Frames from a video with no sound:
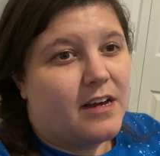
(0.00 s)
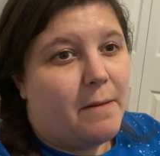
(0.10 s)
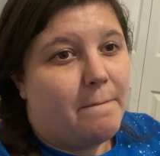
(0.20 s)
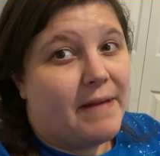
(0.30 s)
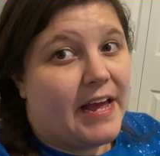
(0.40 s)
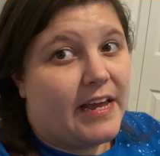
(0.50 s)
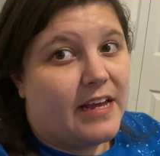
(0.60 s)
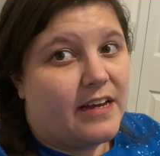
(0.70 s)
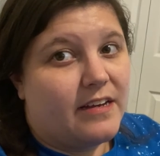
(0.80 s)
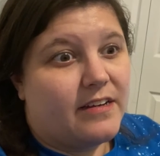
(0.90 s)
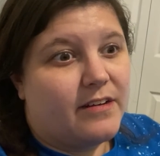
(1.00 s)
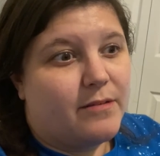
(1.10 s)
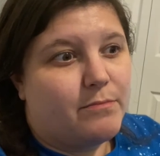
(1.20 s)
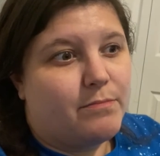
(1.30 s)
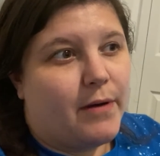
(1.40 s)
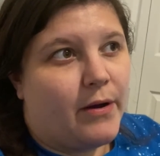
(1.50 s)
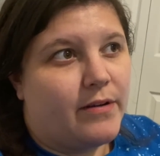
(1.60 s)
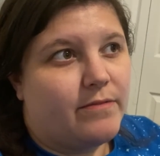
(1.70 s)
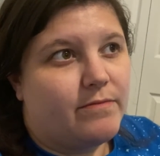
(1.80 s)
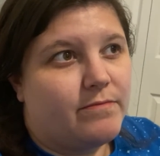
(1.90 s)
May,
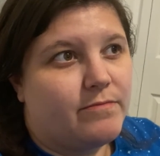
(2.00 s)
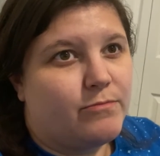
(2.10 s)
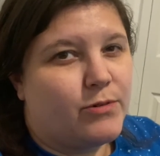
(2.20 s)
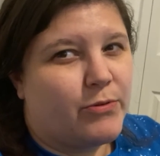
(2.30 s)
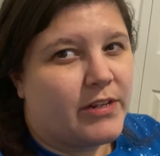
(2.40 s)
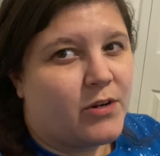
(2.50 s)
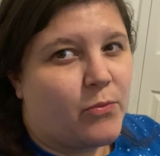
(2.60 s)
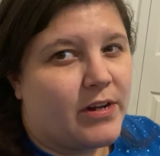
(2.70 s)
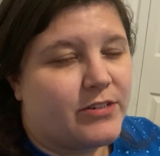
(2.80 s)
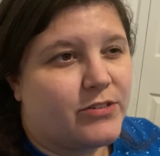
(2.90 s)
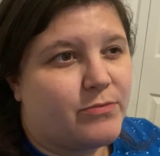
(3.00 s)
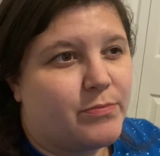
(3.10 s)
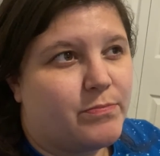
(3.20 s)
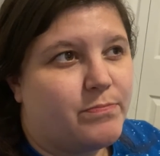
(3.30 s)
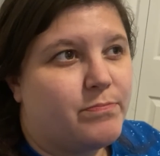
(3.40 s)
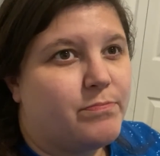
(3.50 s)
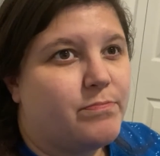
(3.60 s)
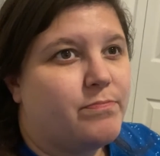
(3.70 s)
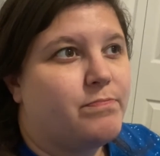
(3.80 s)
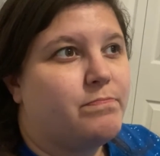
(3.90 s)
but we really don't want to.
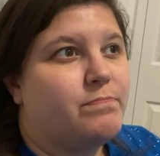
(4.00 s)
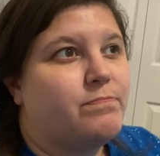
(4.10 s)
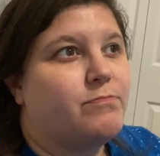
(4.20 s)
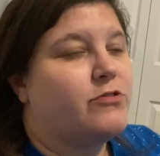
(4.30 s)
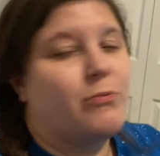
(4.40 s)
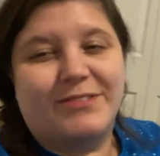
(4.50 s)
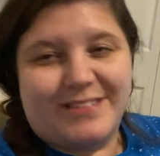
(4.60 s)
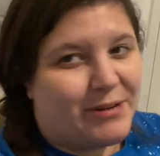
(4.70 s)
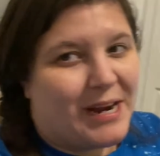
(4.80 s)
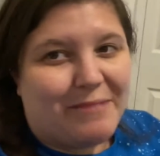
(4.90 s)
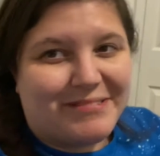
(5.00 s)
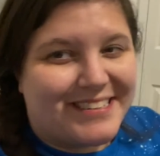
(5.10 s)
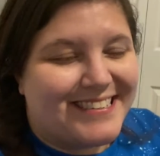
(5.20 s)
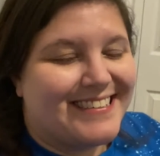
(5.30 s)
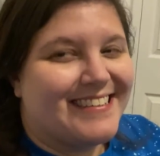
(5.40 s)
So we'll see what happens.